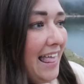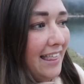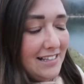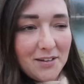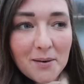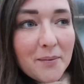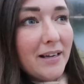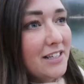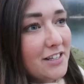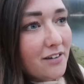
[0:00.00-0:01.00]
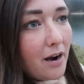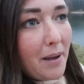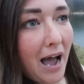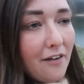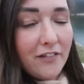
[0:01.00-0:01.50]
That's the only way to describe
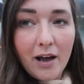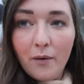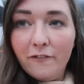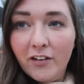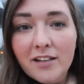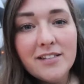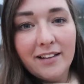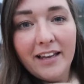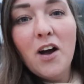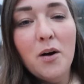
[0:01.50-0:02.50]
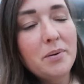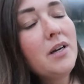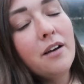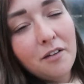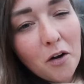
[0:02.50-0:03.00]
it. Half an hour vertically up
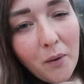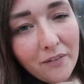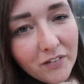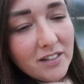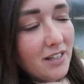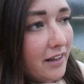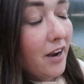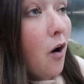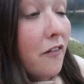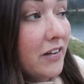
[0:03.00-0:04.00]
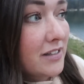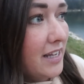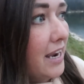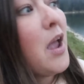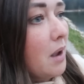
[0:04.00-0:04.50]
not quite vertically,
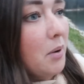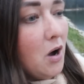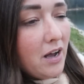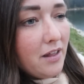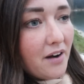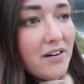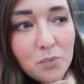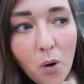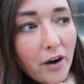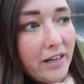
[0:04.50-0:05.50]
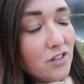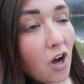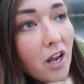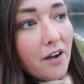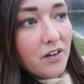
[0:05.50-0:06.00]
obviously, but there is warnings
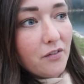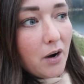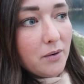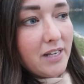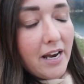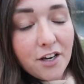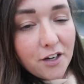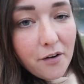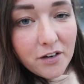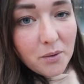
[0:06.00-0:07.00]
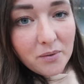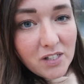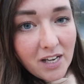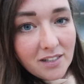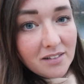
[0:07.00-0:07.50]
all over the road saying you can only do it with
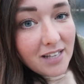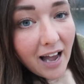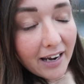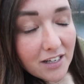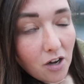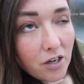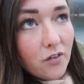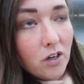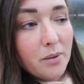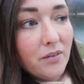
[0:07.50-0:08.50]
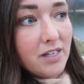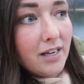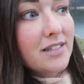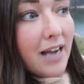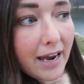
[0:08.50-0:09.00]
certain tyres on, you've got to have a
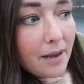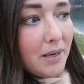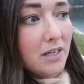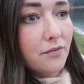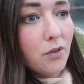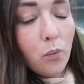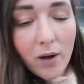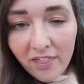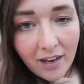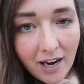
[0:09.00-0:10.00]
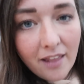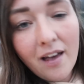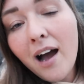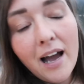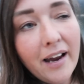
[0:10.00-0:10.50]
certain tyre because of the weather here and
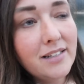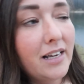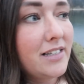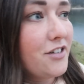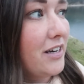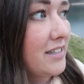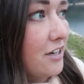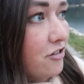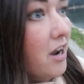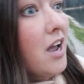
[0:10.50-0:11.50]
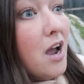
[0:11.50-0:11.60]
the ice, etc, etc.